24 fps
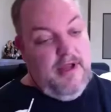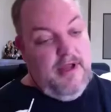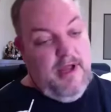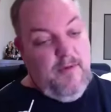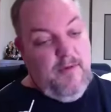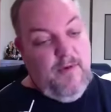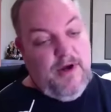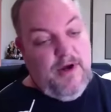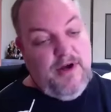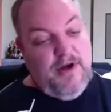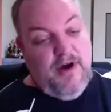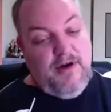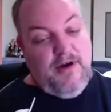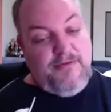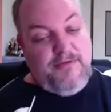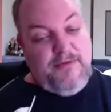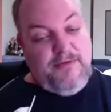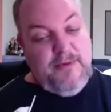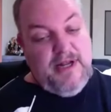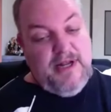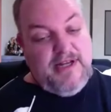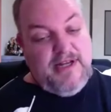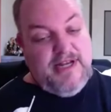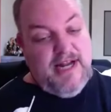It wouldn't hurt for
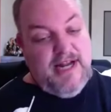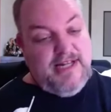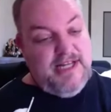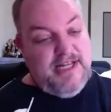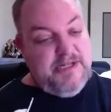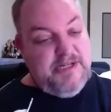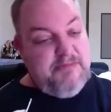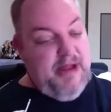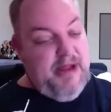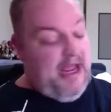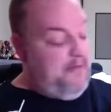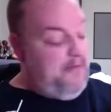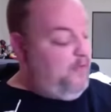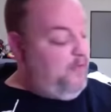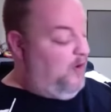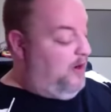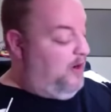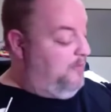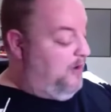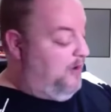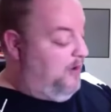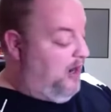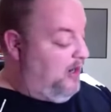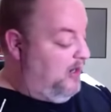me to take this bad boy
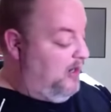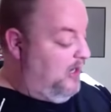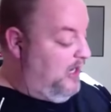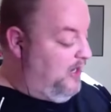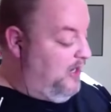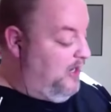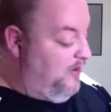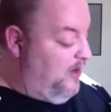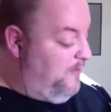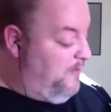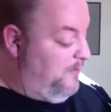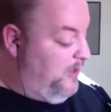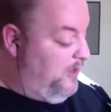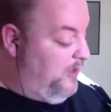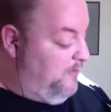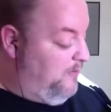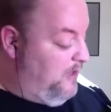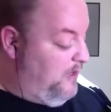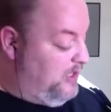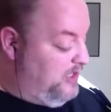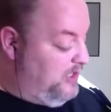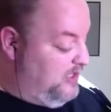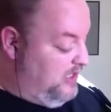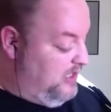apart and clean her up a little
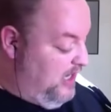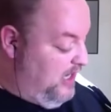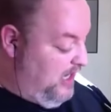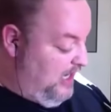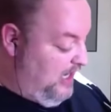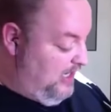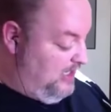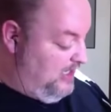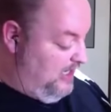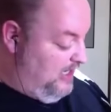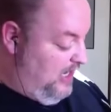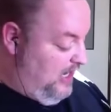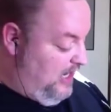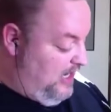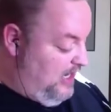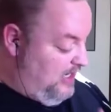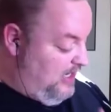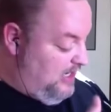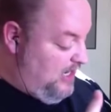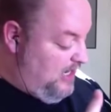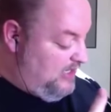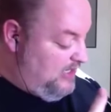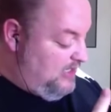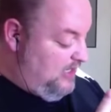bit. She's got like a ton of
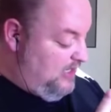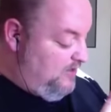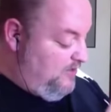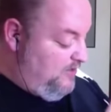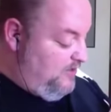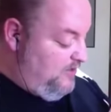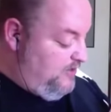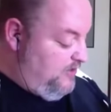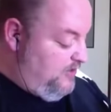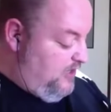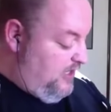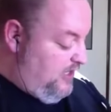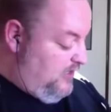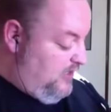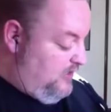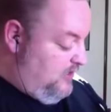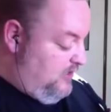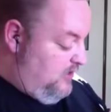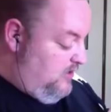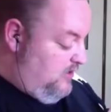dust under the strings.